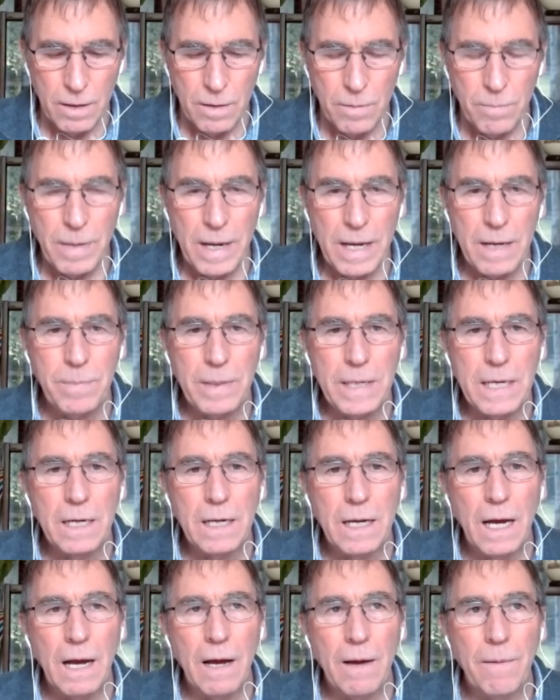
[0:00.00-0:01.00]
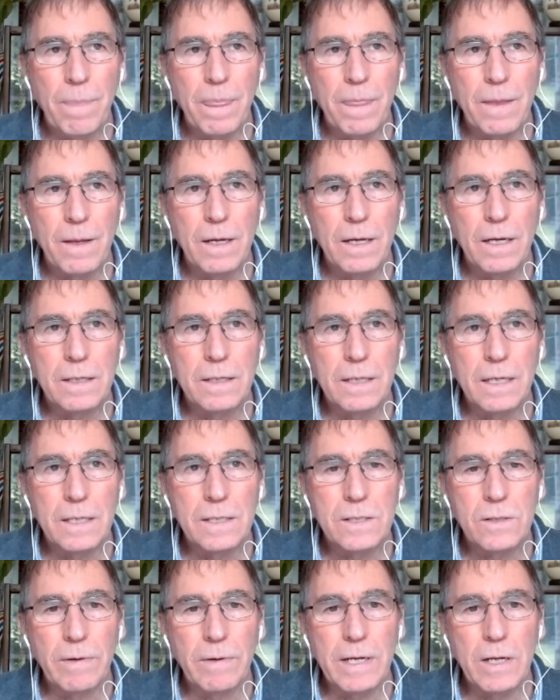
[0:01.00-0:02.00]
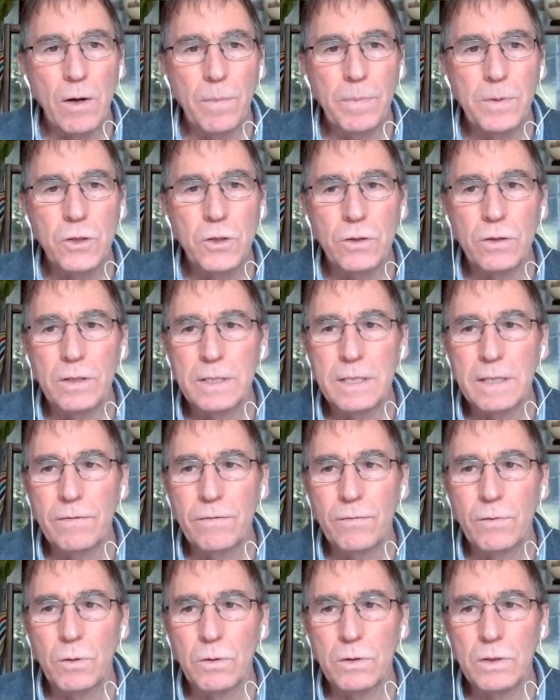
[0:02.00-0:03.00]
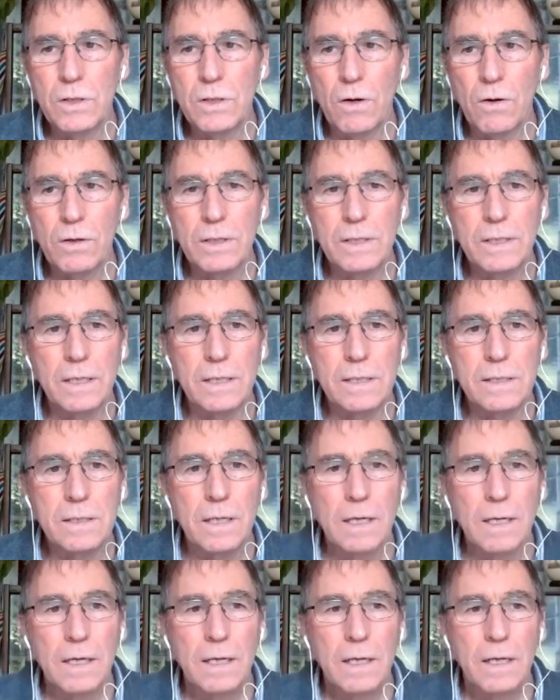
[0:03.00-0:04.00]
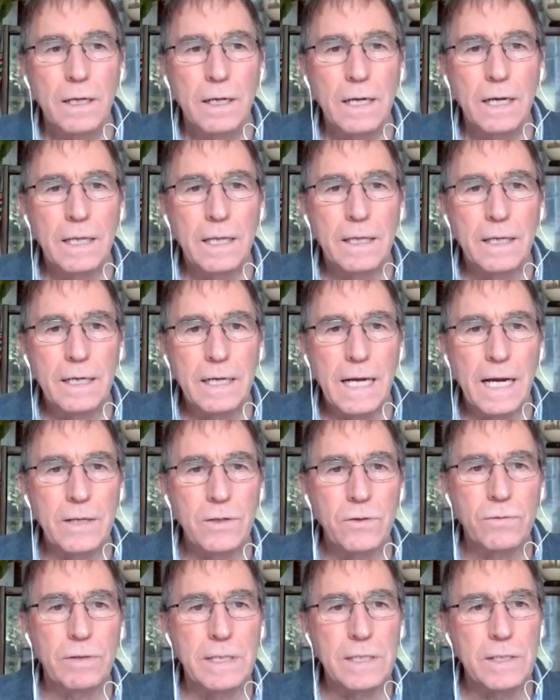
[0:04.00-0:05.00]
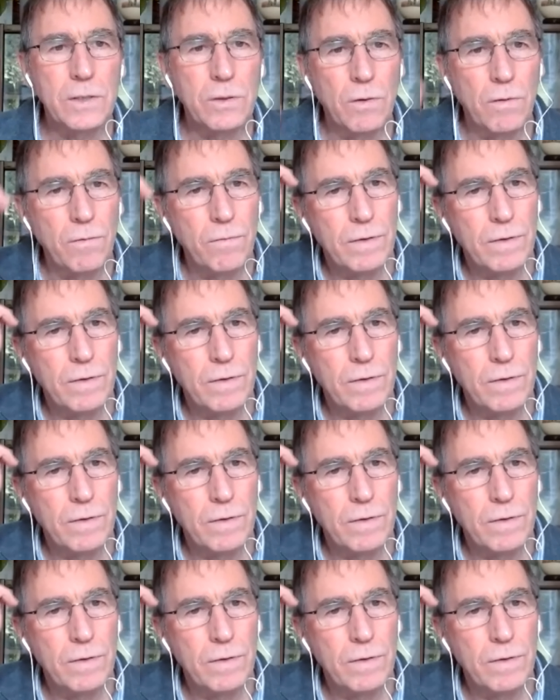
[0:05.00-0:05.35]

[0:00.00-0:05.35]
maybe, is there any opportunity for doctors in the countries you're